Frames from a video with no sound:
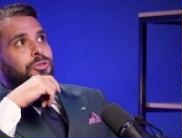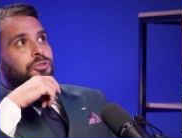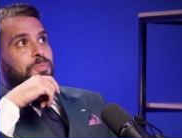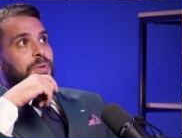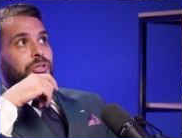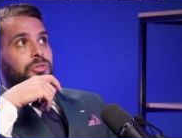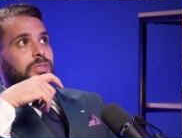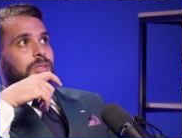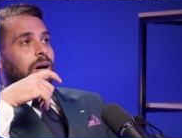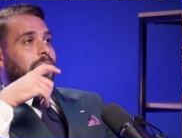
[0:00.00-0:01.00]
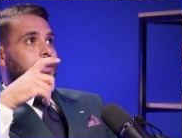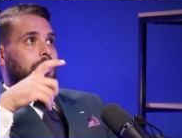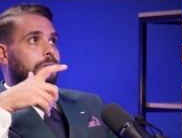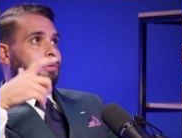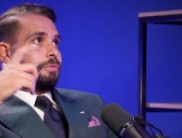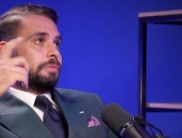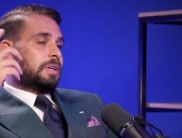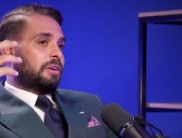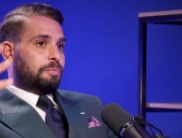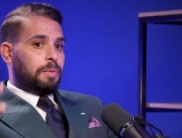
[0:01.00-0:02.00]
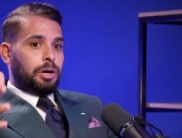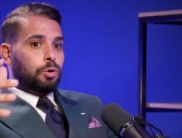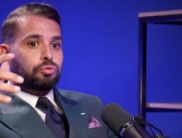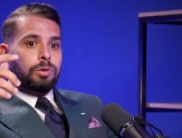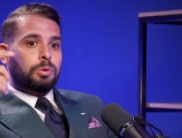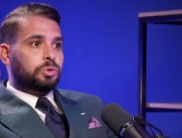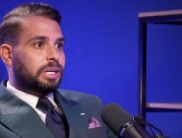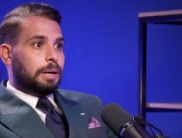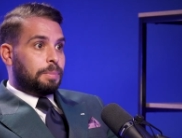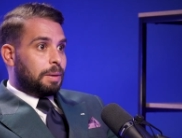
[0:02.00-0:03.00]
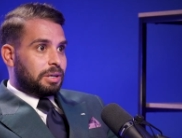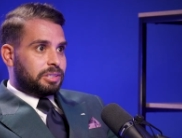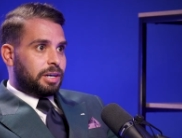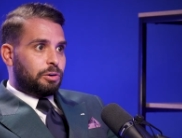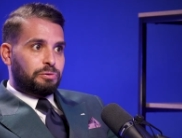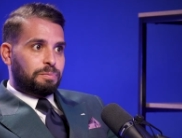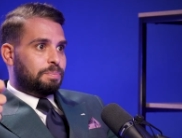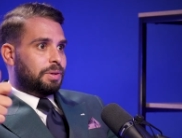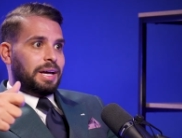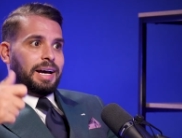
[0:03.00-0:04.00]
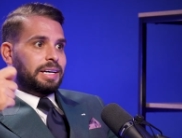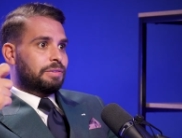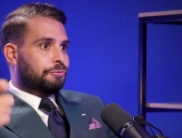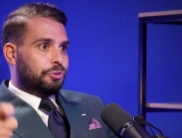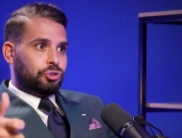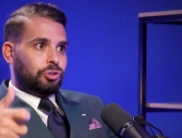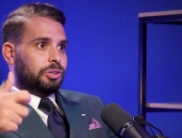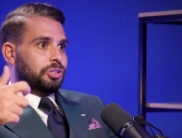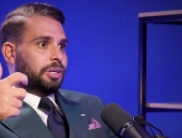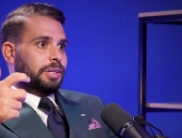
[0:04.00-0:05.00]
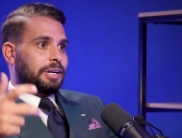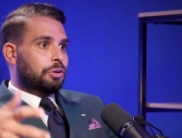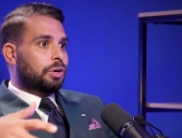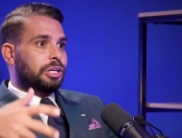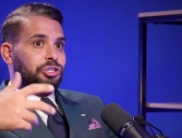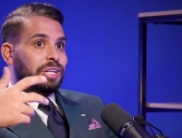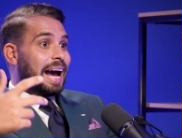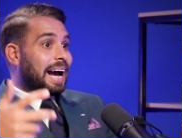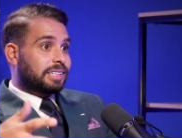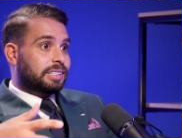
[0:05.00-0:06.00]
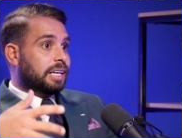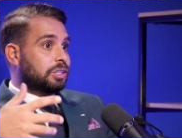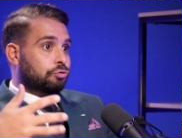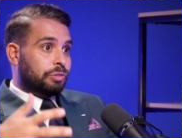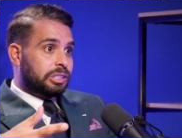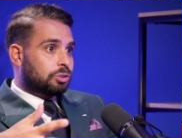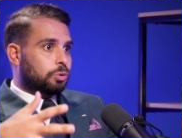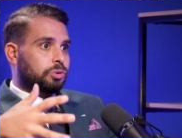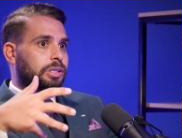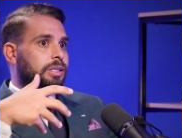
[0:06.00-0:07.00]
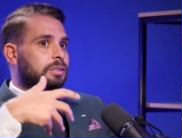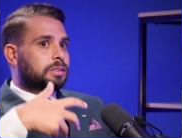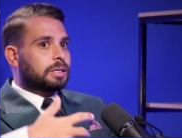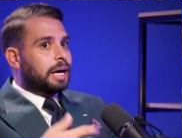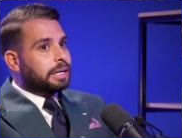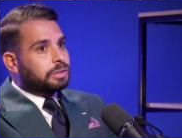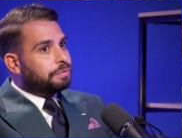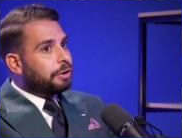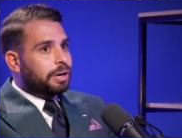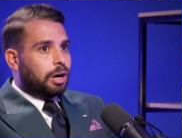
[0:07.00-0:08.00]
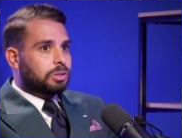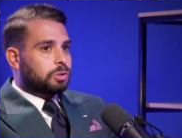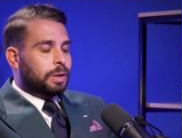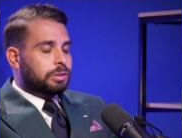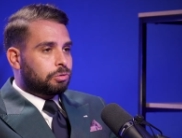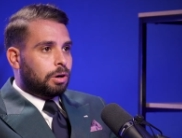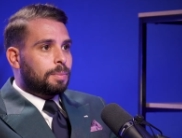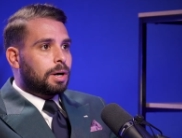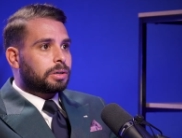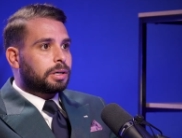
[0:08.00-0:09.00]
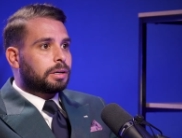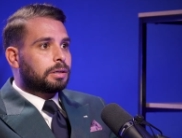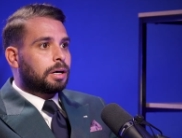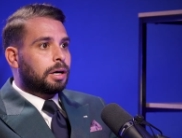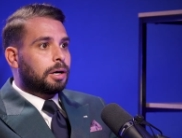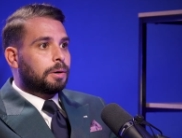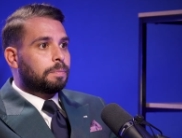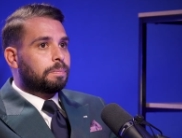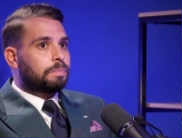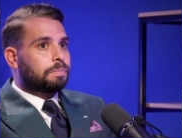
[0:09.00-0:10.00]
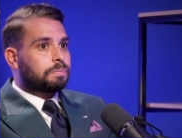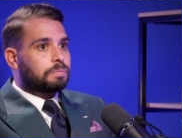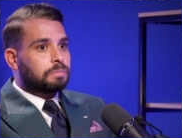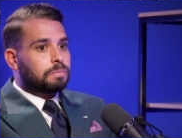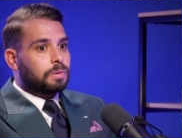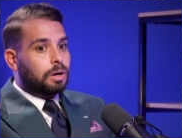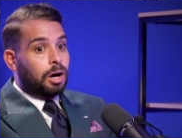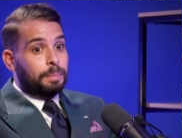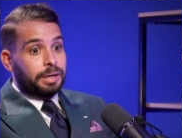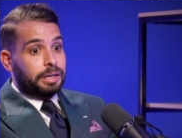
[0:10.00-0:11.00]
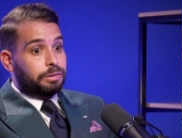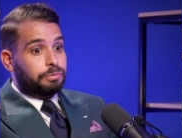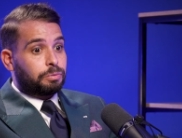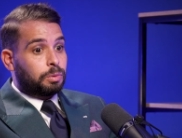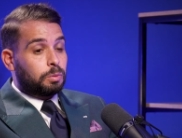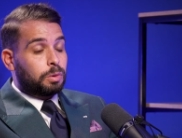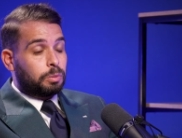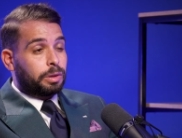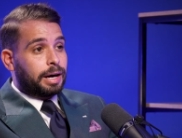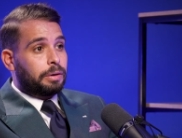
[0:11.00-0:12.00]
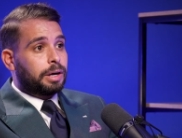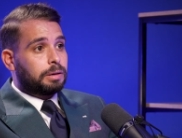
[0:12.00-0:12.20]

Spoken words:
Just because I could have left my old role set up by myself, but that infrastructure, that knowledge, that access, resources, and it's very hard to enter our market, I believe, but without